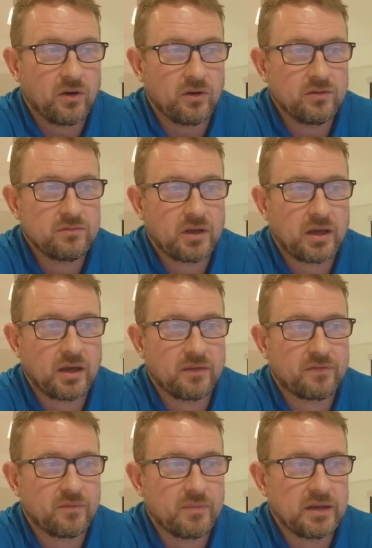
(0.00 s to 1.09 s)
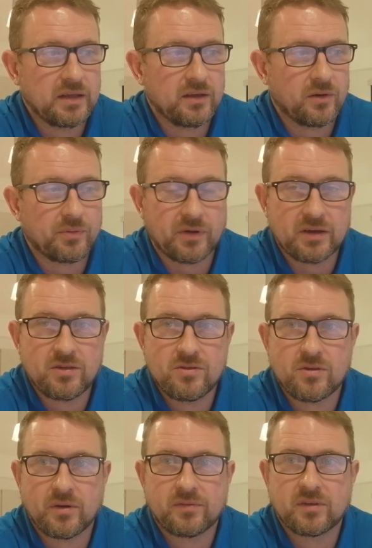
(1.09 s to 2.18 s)
on, and for many
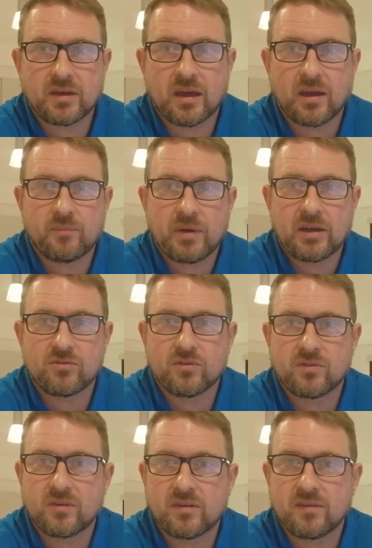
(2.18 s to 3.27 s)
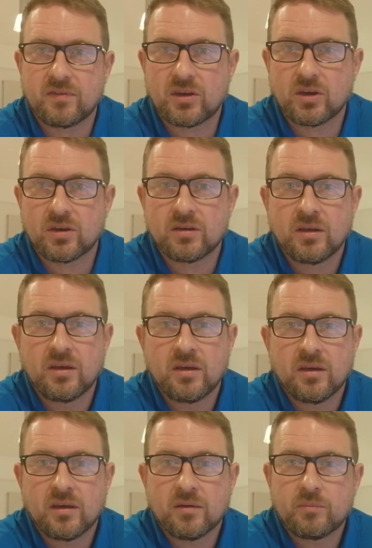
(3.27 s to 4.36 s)
operations, you have to get a padron certificate
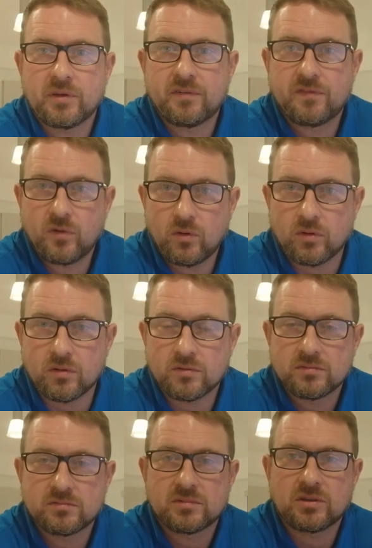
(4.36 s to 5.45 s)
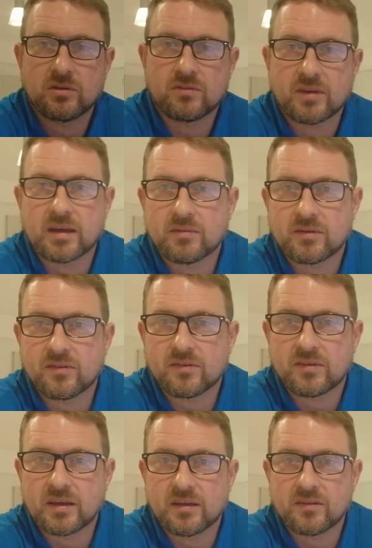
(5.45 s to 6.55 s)
before you take
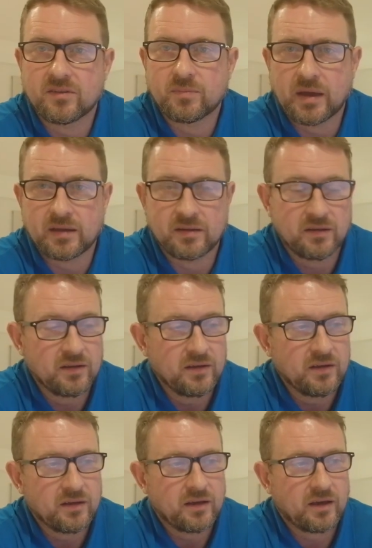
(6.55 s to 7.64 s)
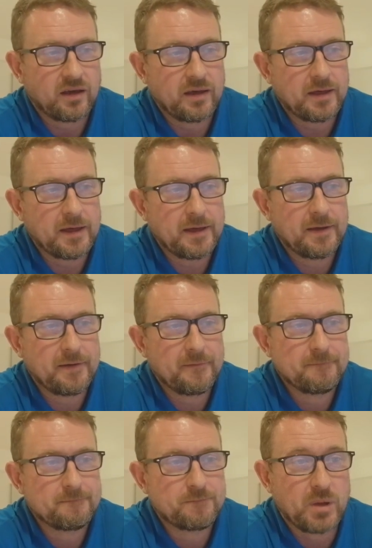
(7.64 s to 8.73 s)
residency in Spain.
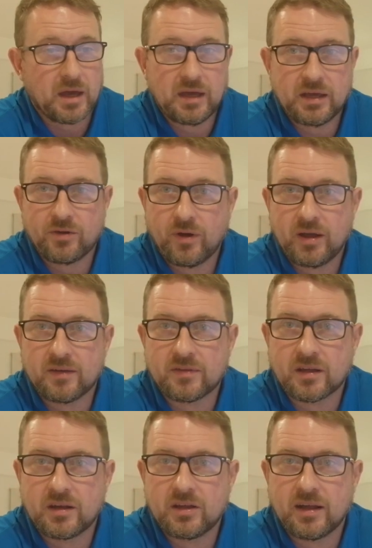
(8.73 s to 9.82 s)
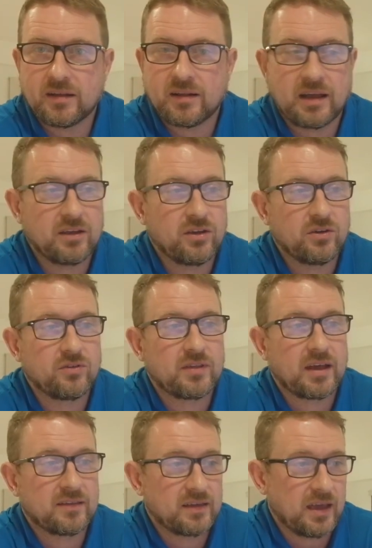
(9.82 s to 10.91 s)
But hey, great, if they're going to let you use
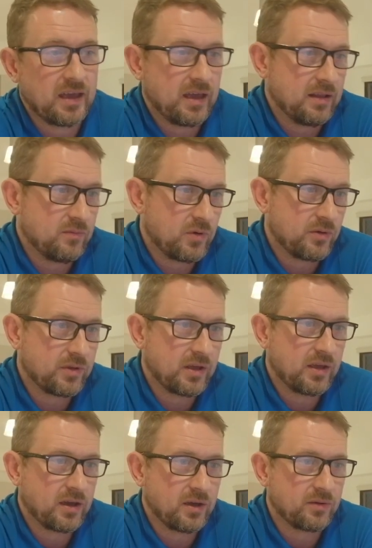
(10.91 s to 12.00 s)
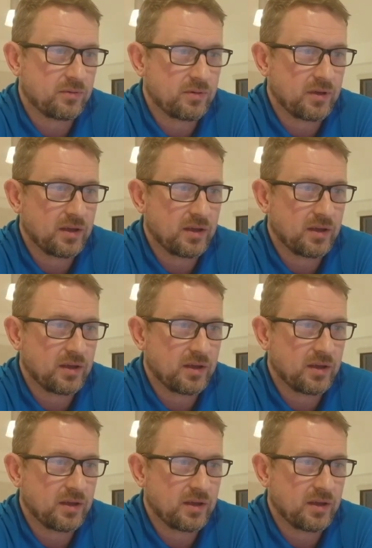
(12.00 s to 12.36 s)
that to get in, well, there you go.